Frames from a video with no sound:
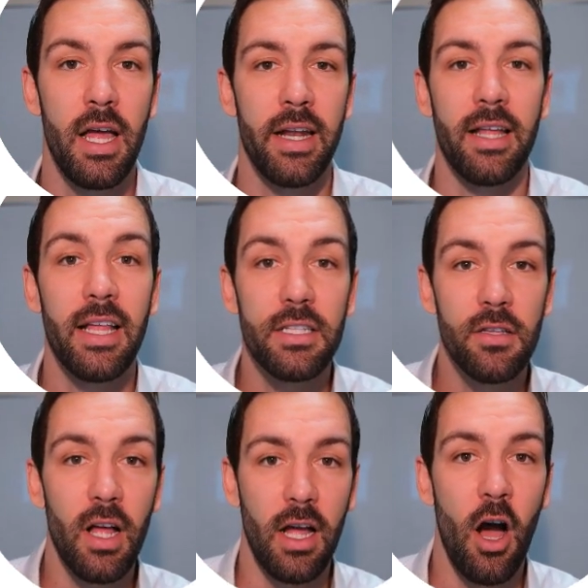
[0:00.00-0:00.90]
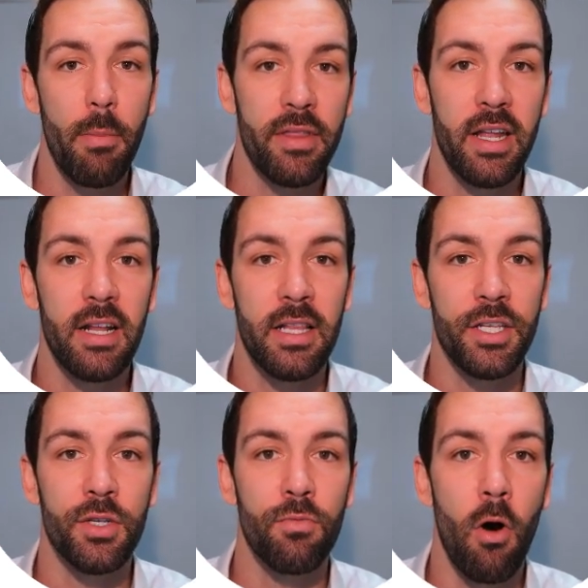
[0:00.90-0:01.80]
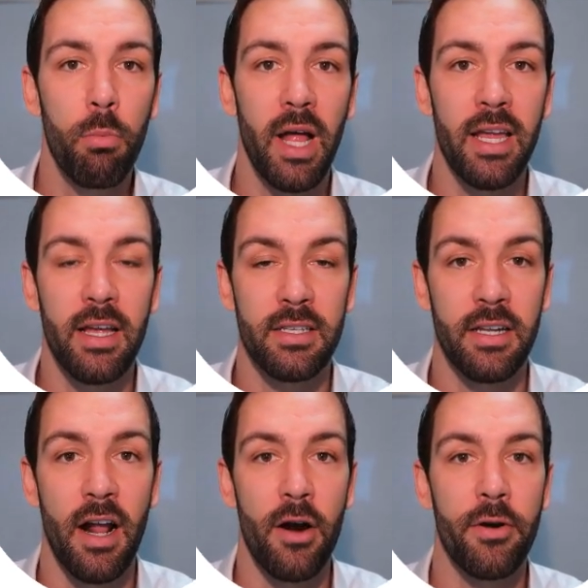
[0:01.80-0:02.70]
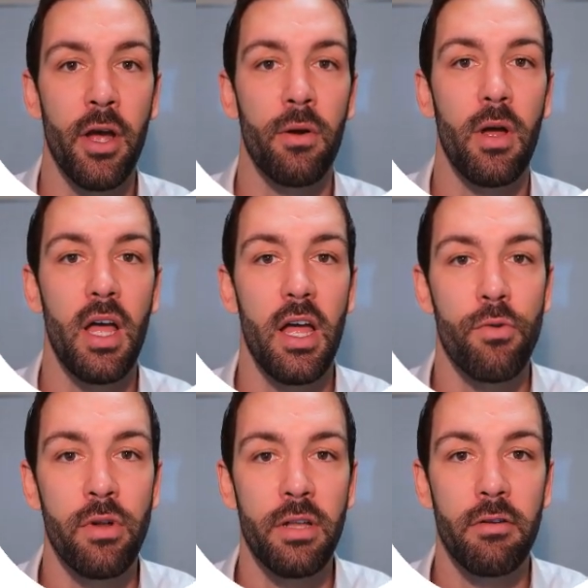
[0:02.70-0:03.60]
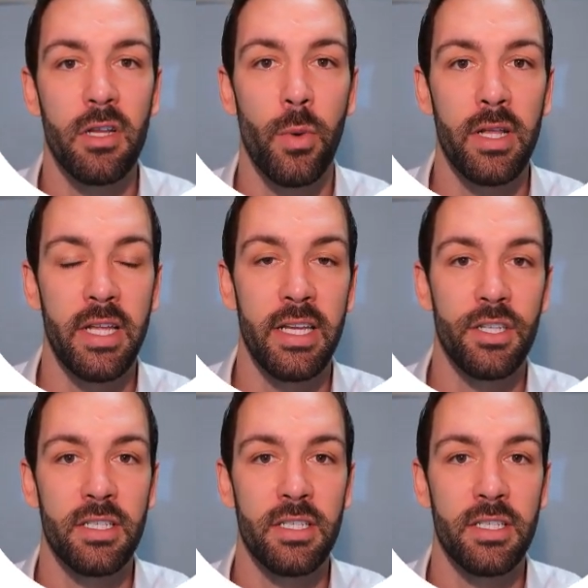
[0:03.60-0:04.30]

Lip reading: Now let's like hypothetically just role play a scenario really quickly in